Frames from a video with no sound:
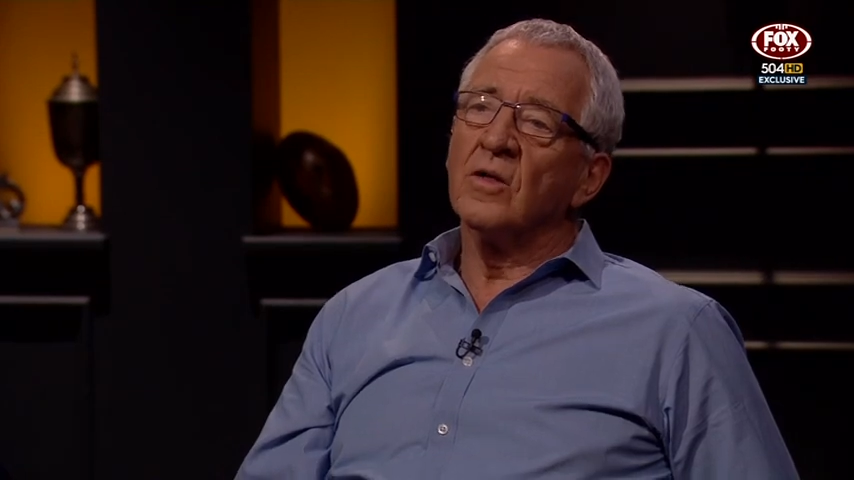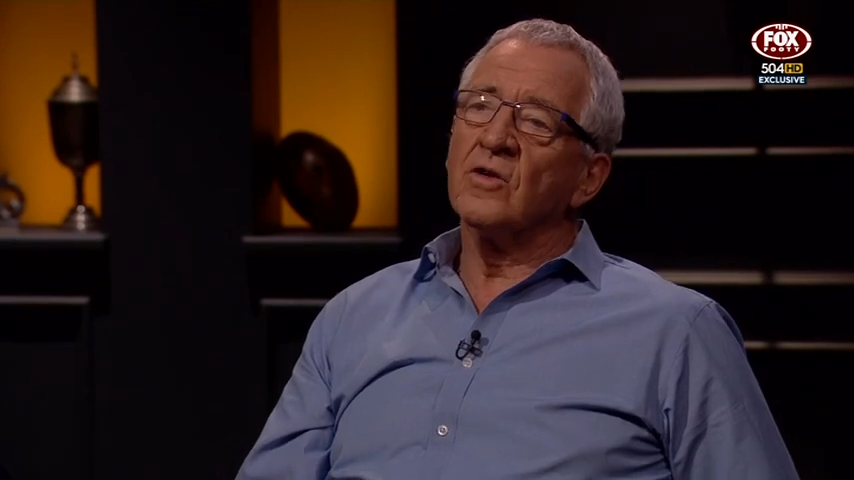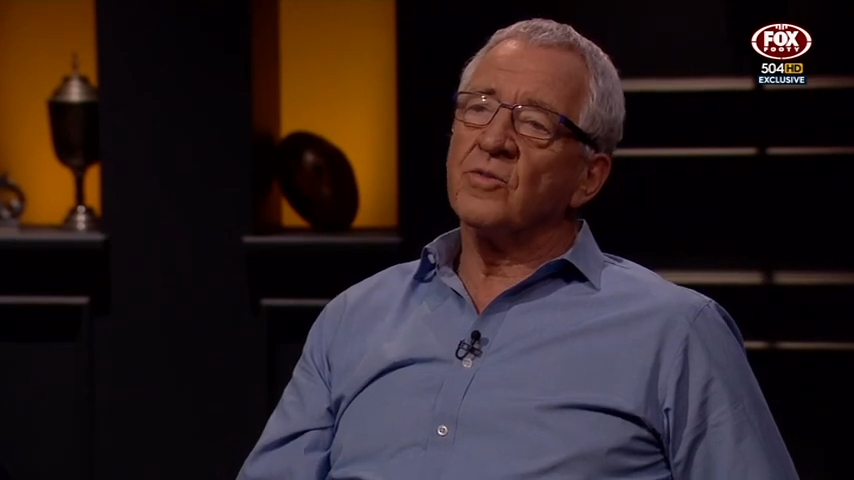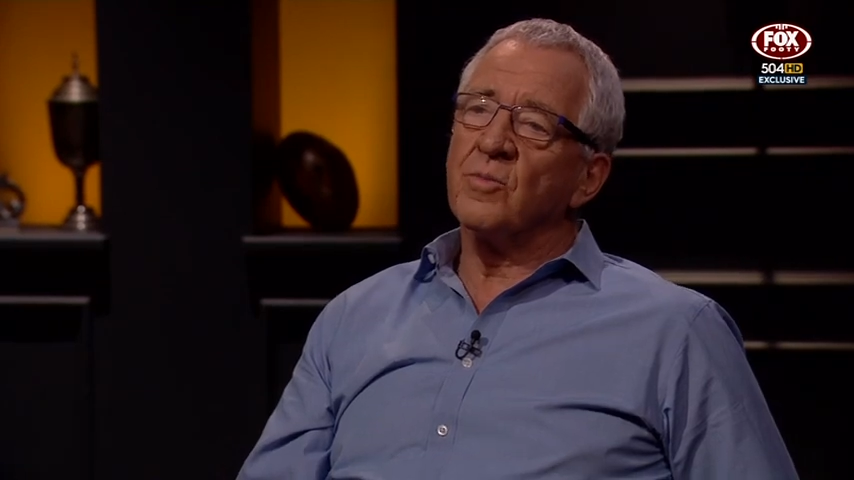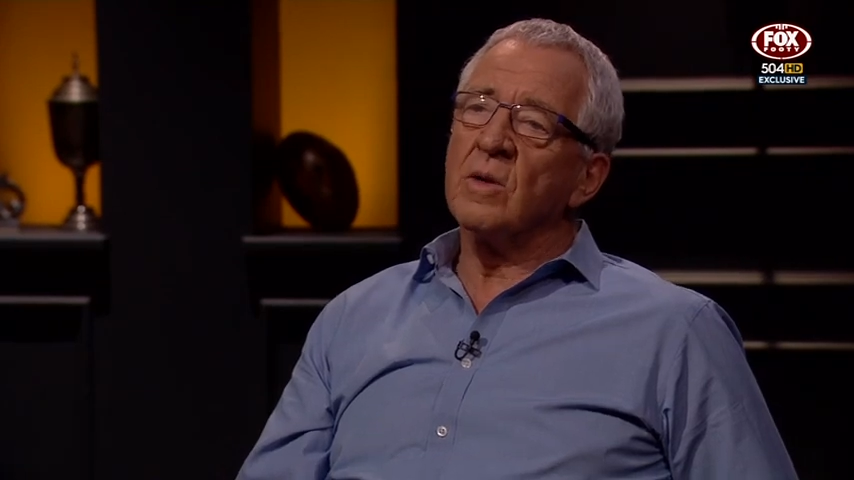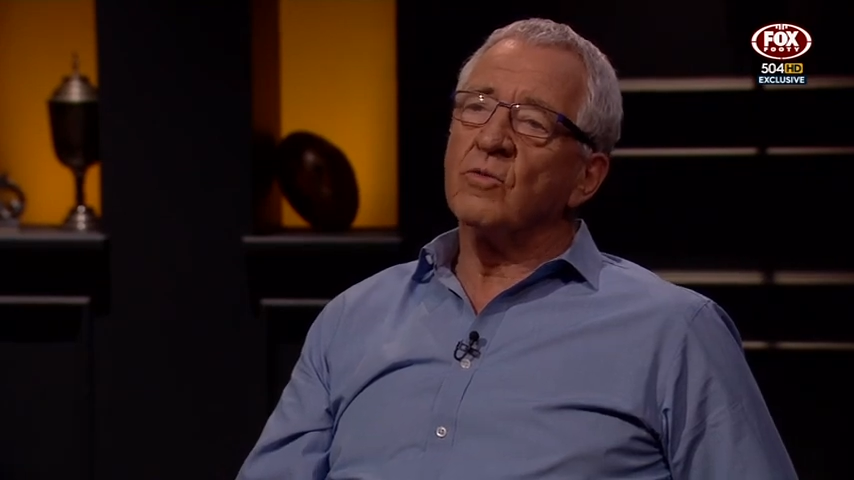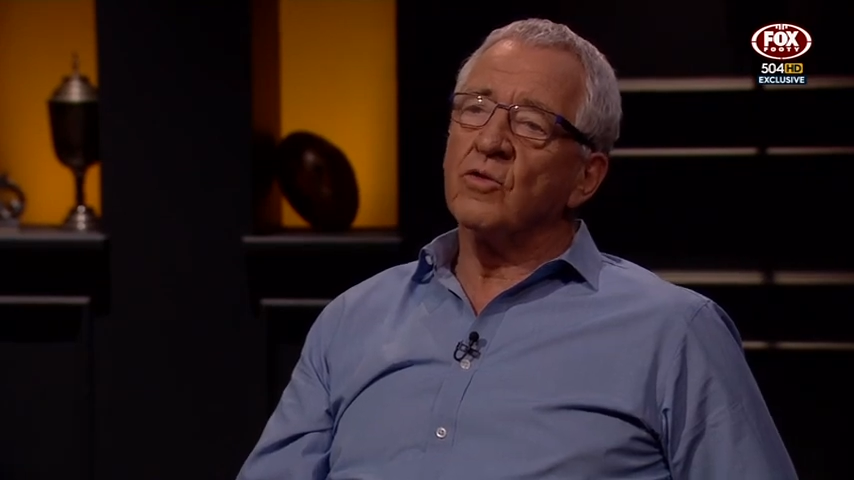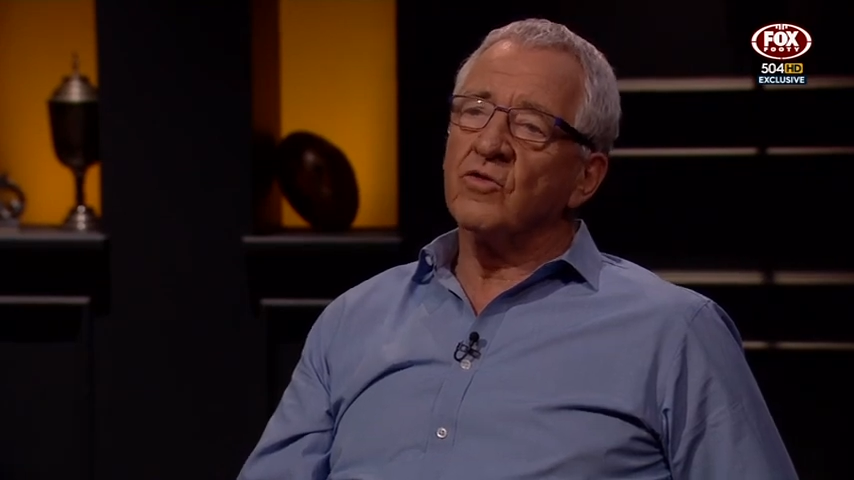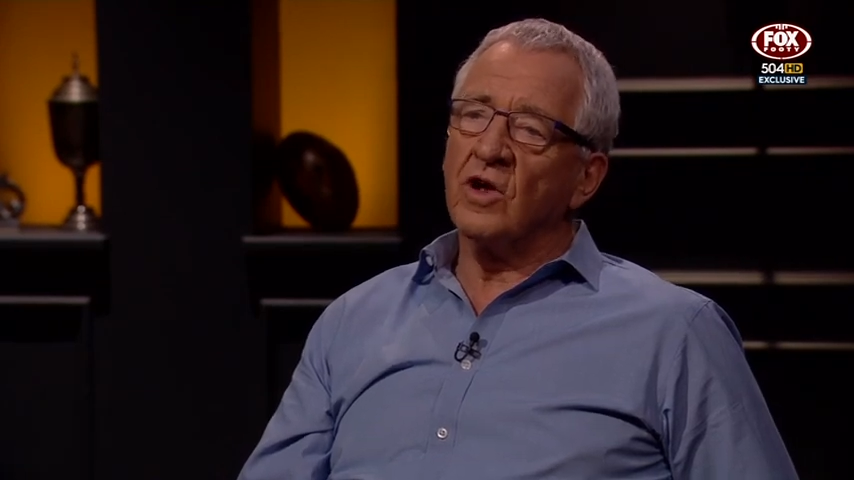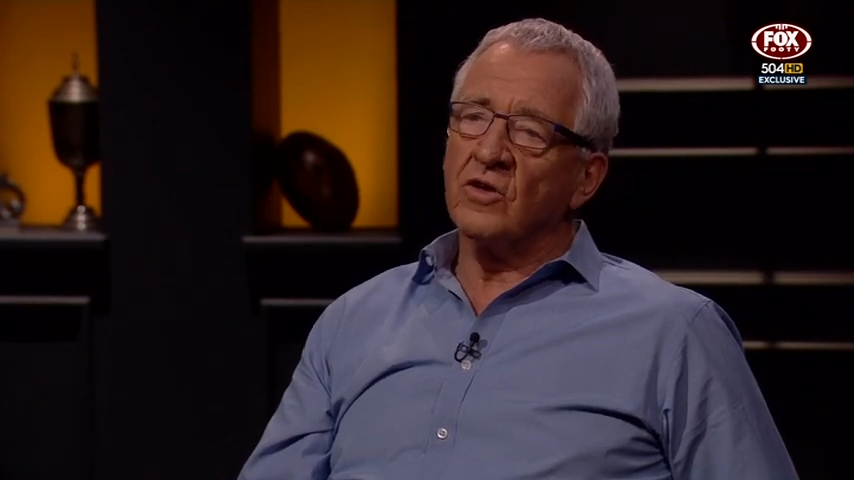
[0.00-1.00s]
The Supreme
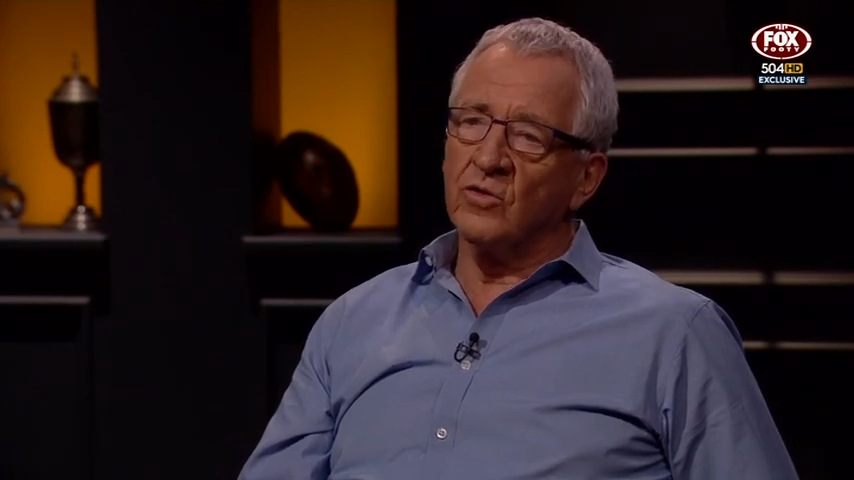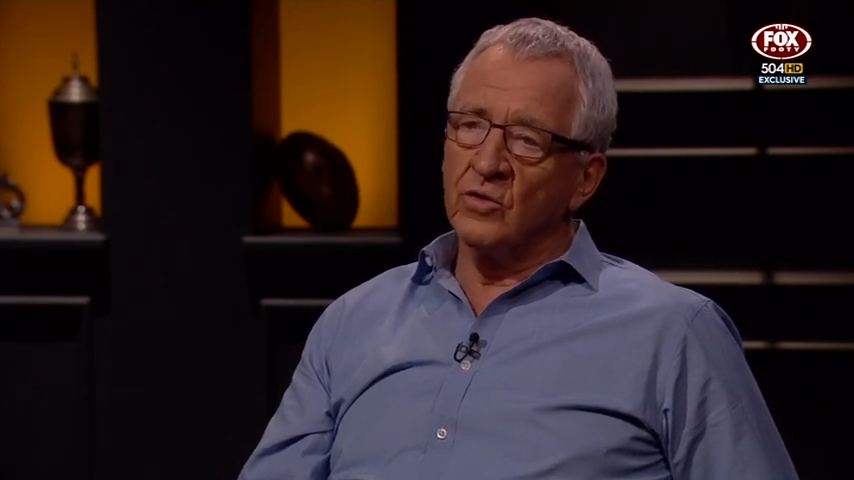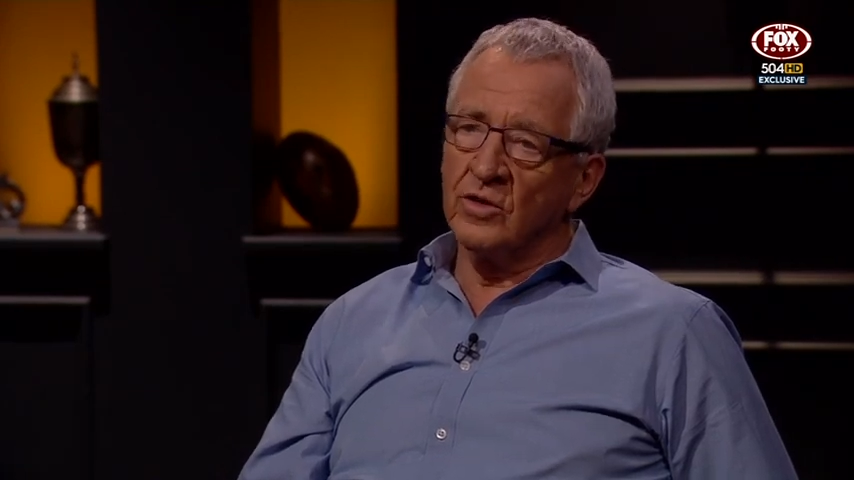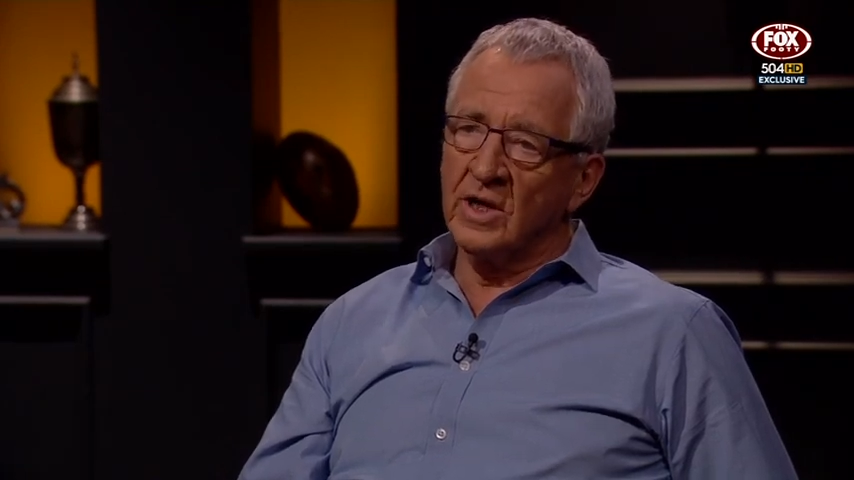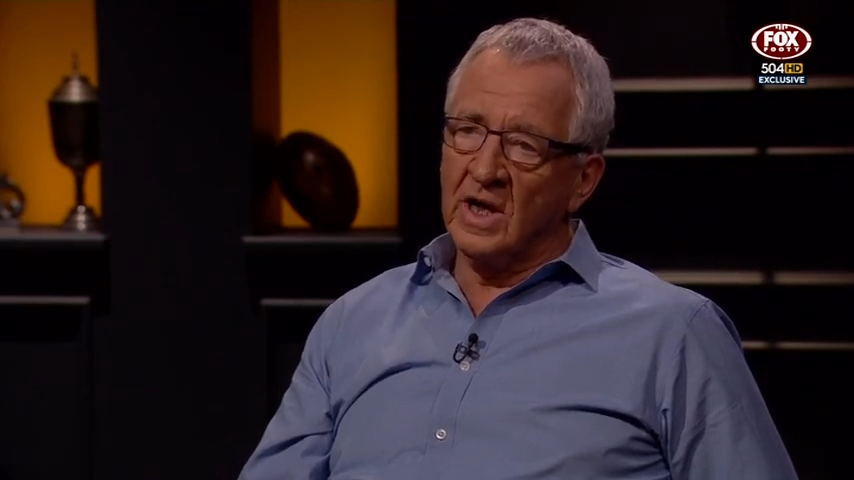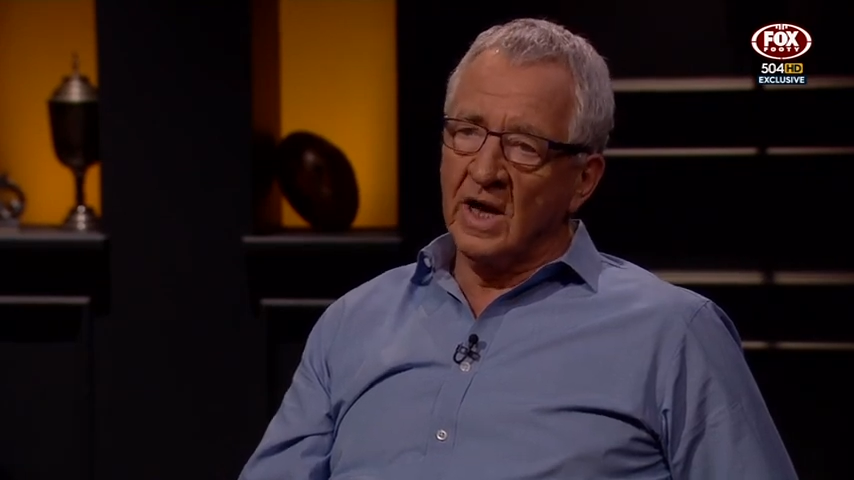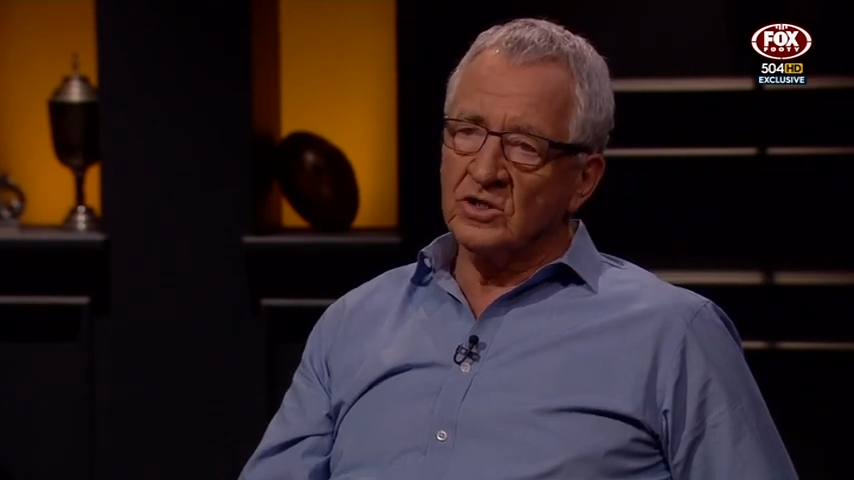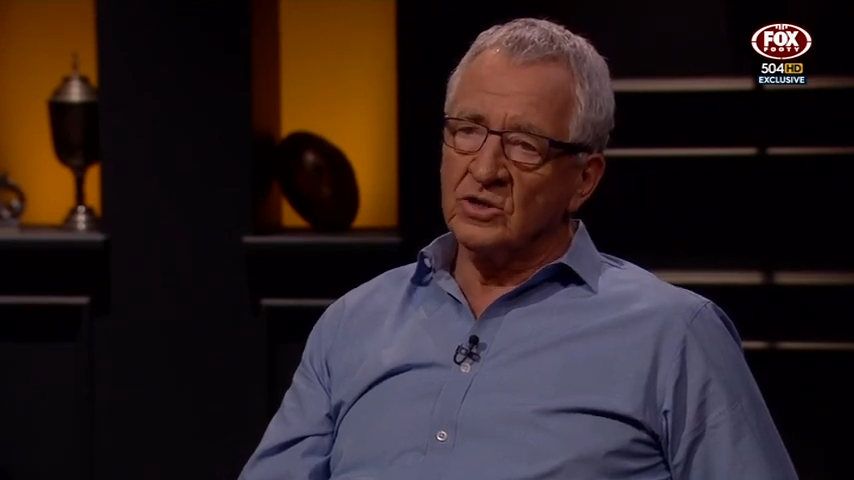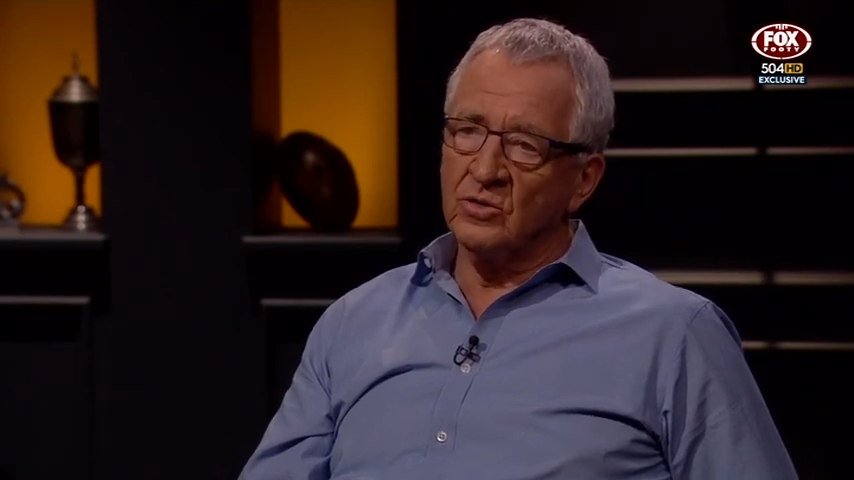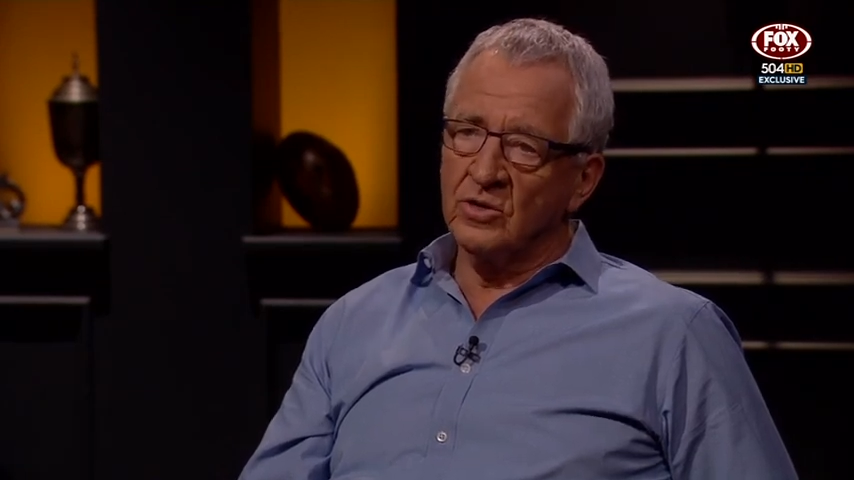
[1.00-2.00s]
Court judge who heard the
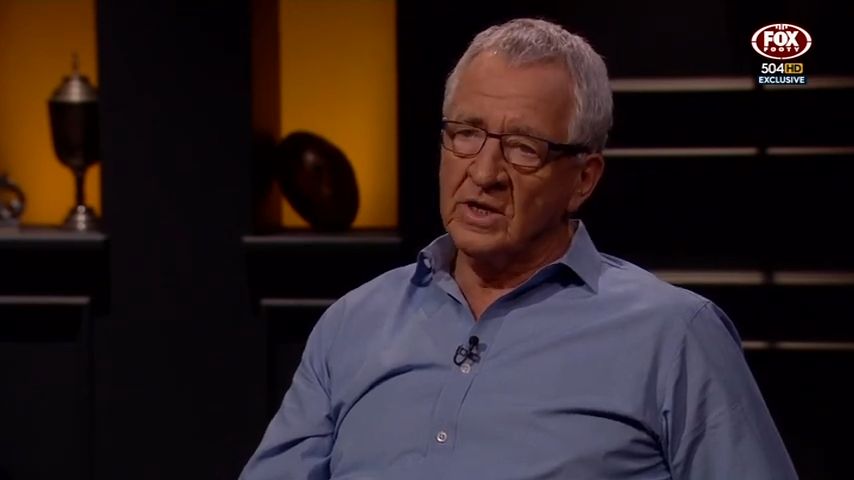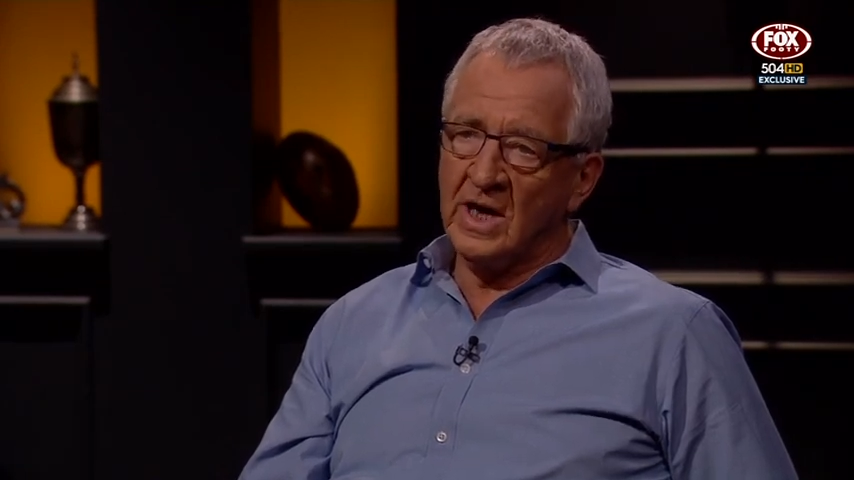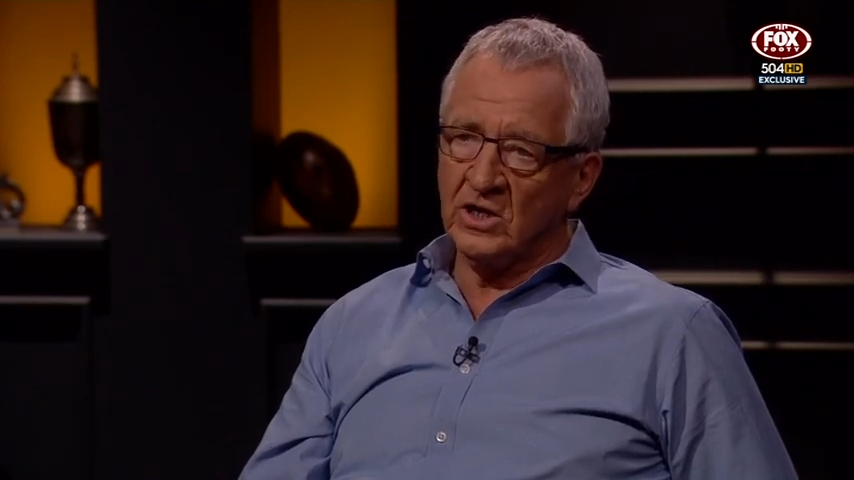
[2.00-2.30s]
case, who heard the